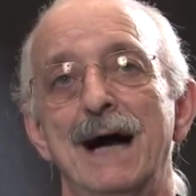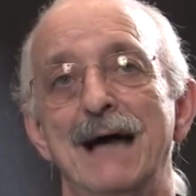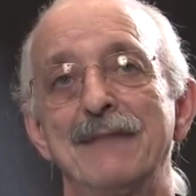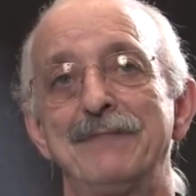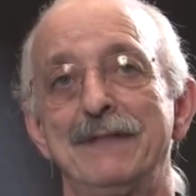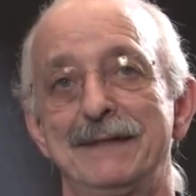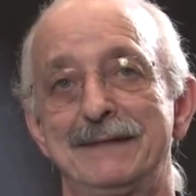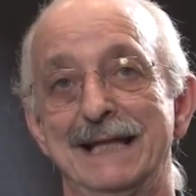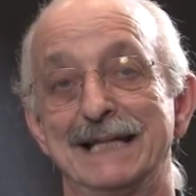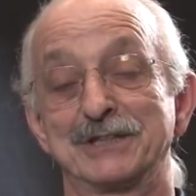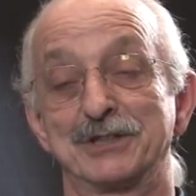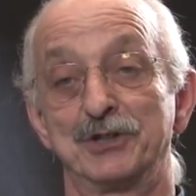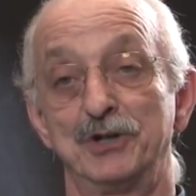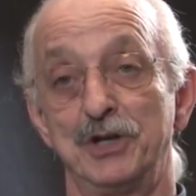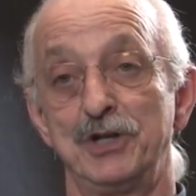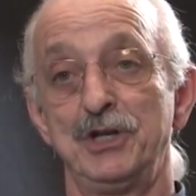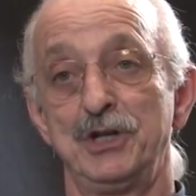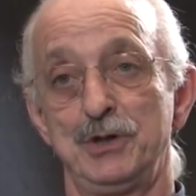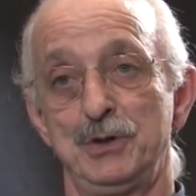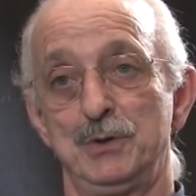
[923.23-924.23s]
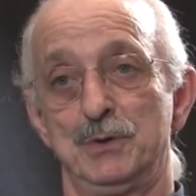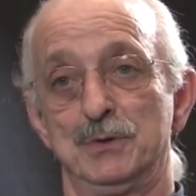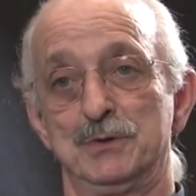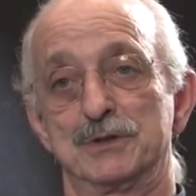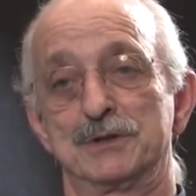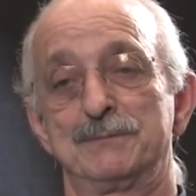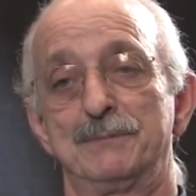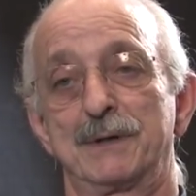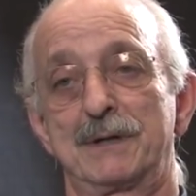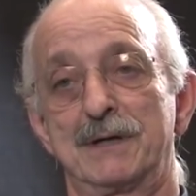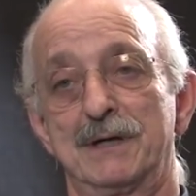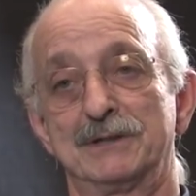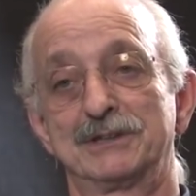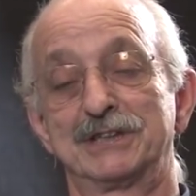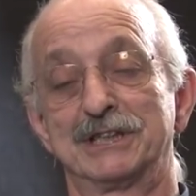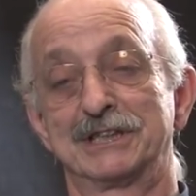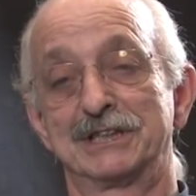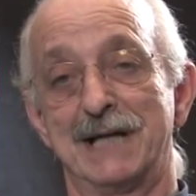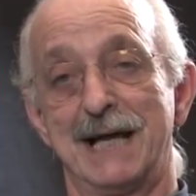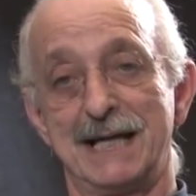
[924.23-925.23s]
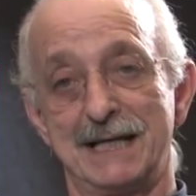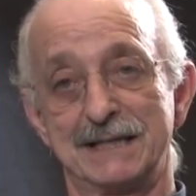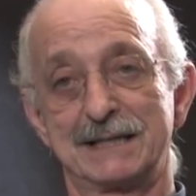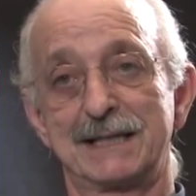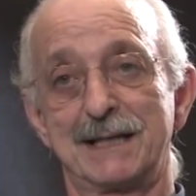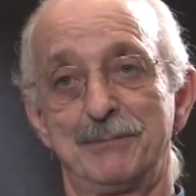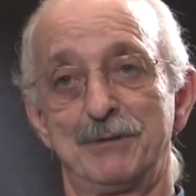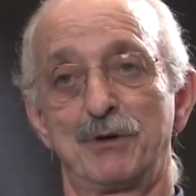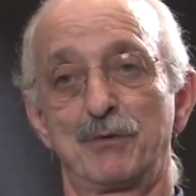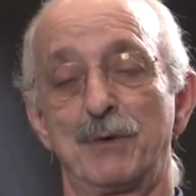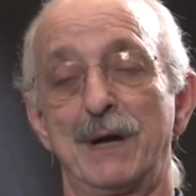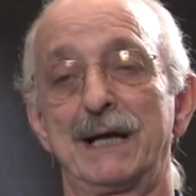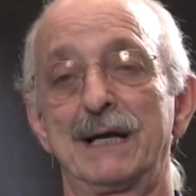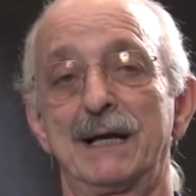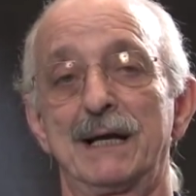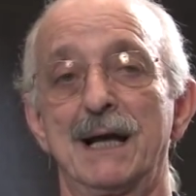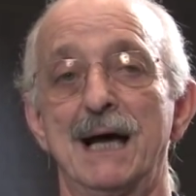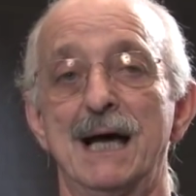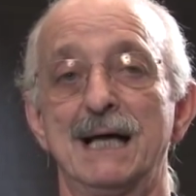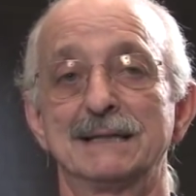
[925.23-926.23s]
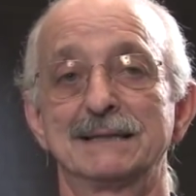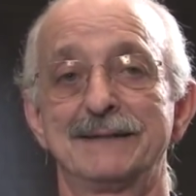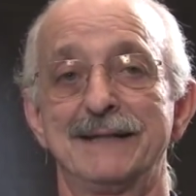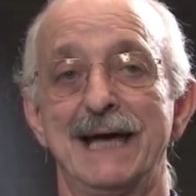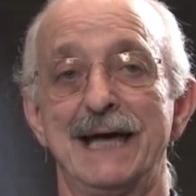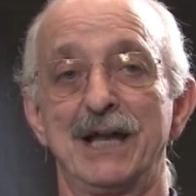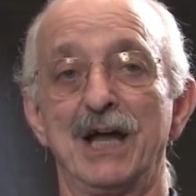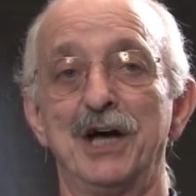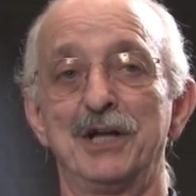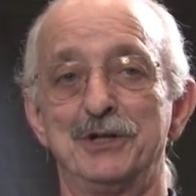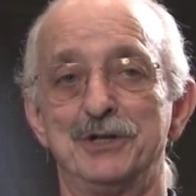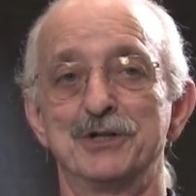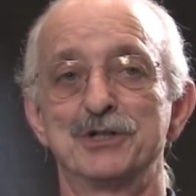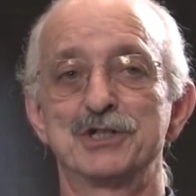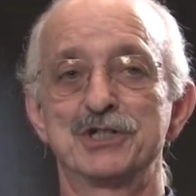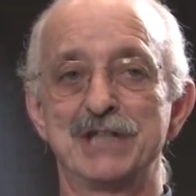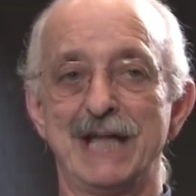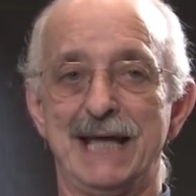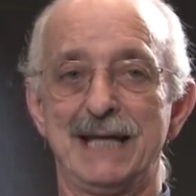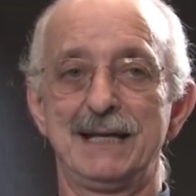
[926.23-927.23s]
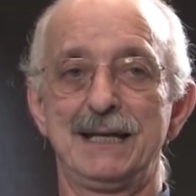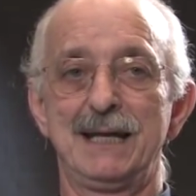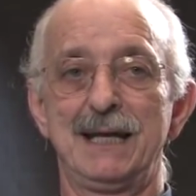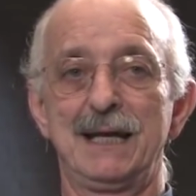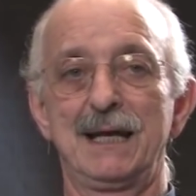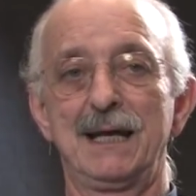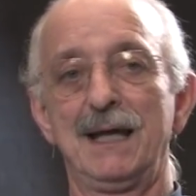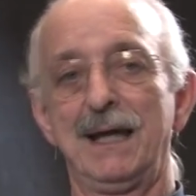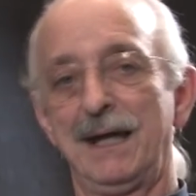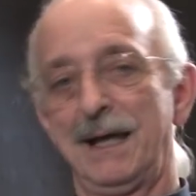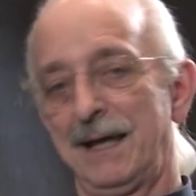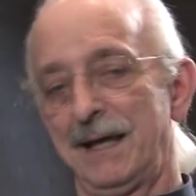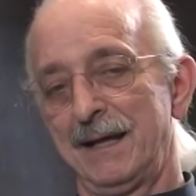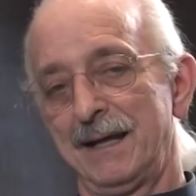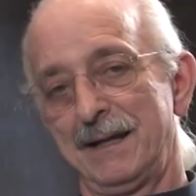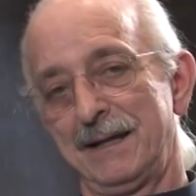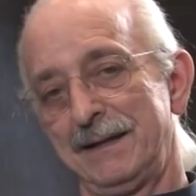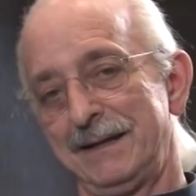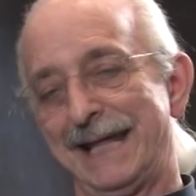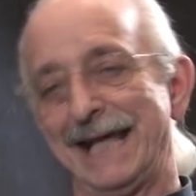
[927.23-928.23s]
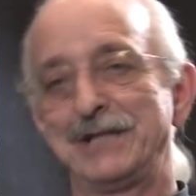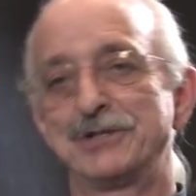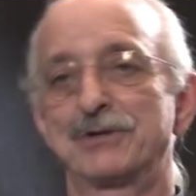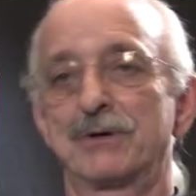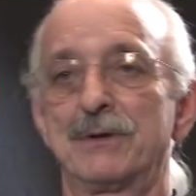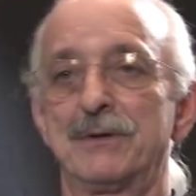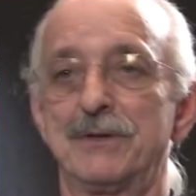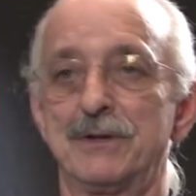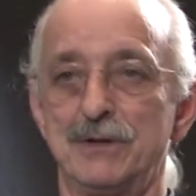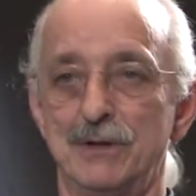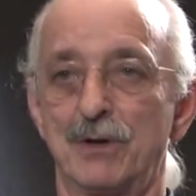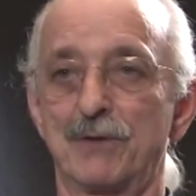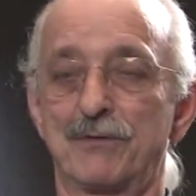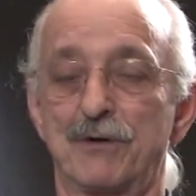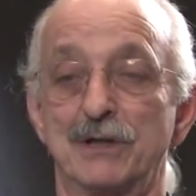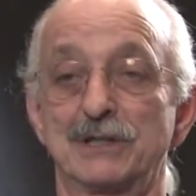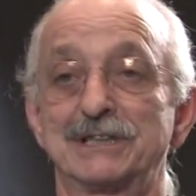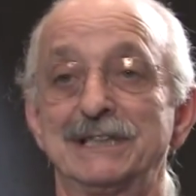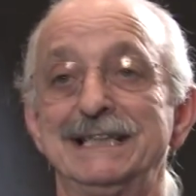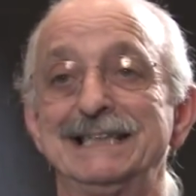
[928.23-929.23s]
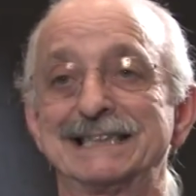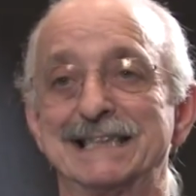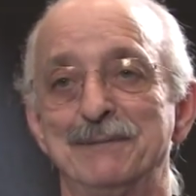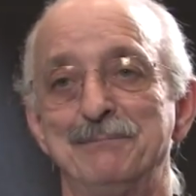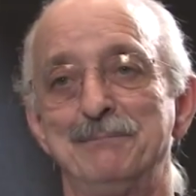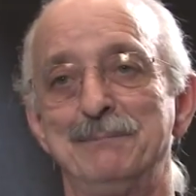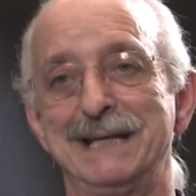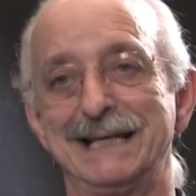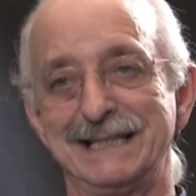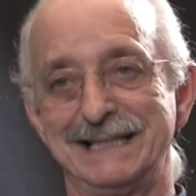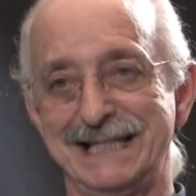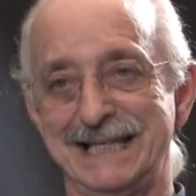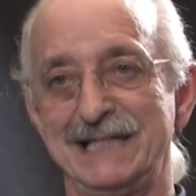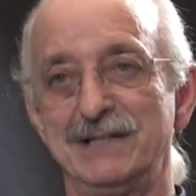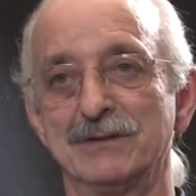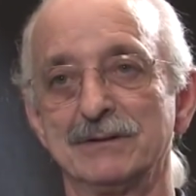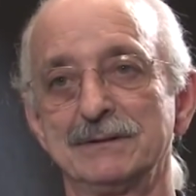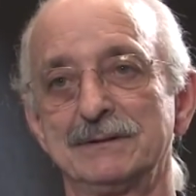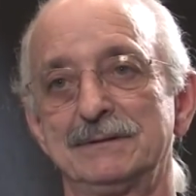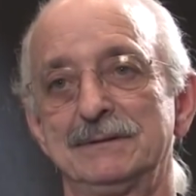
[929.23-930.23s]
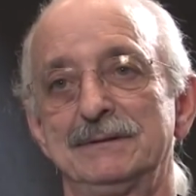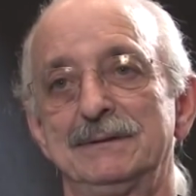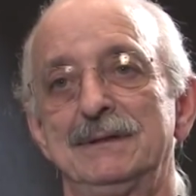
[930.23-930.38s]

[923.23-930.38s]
I think that's good news because society is coming to recognize that understanding nature and the universe is a big deal,